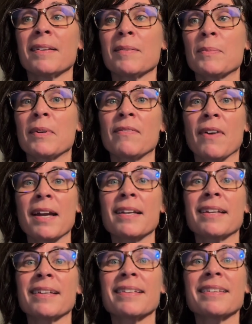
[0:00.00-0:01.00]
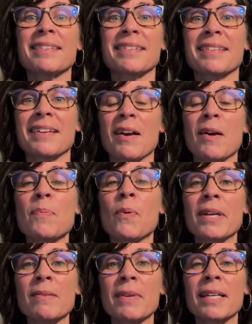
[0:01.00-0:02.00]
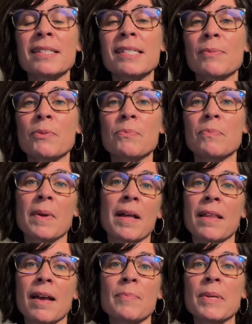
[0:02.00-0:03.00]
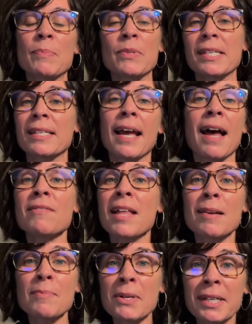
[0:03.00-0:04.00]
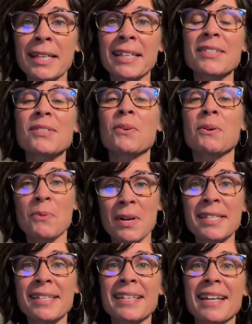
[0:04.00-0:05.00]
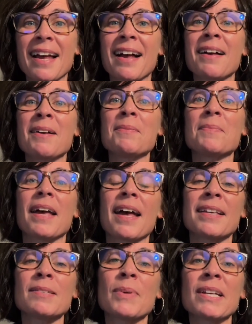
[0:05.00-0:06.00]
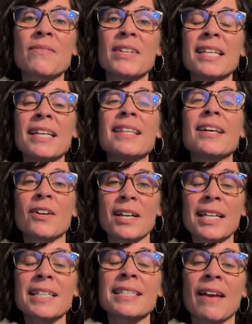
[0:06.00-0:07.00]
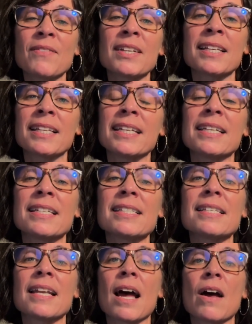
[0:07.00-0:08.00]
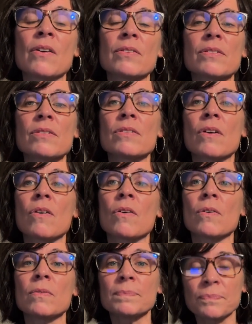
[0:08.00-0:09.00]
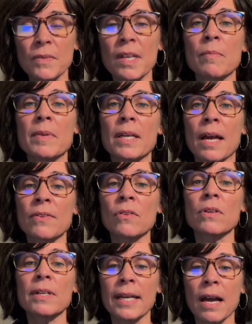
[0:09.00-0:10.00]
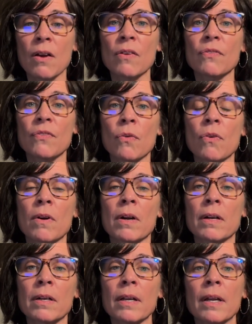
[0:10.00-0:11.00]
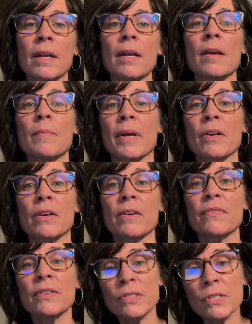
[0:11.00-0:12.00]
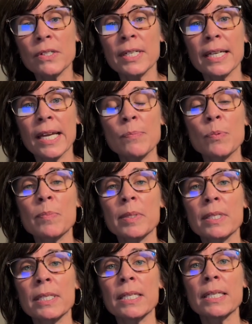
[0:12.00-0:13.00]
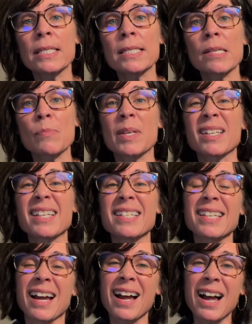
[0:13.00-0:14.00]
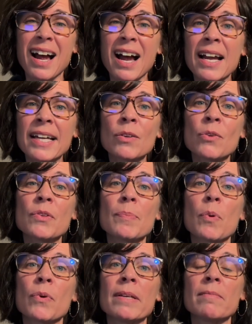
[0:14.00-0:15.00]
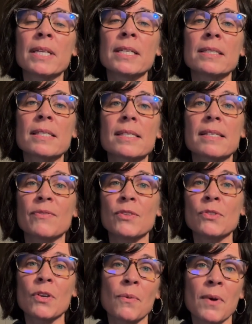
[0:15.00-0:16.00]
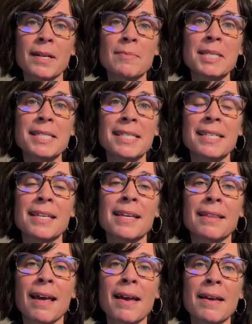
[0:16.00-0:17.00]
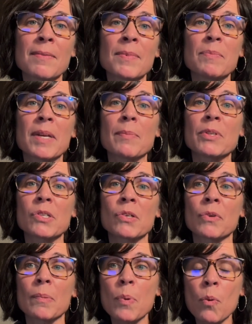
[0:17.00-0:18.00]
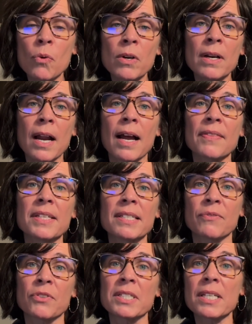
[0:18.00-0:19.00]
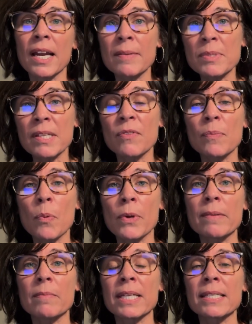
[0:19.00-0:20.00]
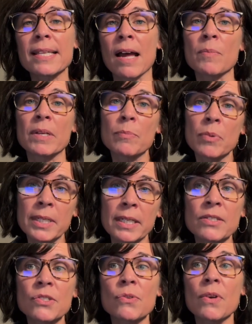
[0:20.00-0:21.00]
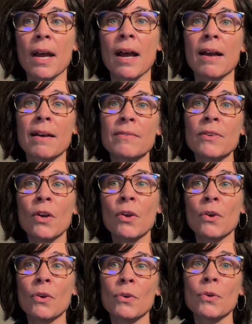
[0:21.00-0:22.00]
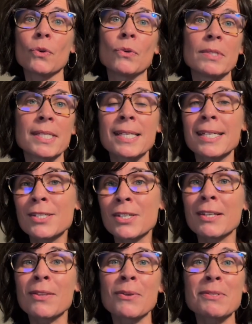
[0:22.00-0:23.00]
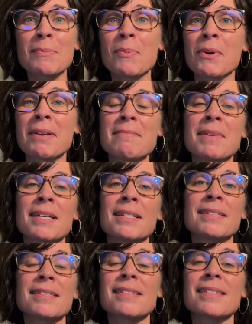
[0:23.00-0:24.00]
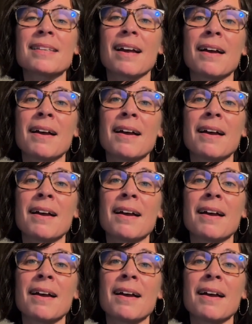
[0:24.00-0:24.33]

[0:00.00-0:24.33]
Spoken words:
providing appointments. A lot of people didn't have a lot of bookings, so it wasn't as big of a need there. It definitely is now. So can be on the lookout for better filtering capabilities, the ability to hide old appointments if you don't want to be seeing them, and be able to report on the different types of appointments, how many bookings you have, who's teaching those appointments,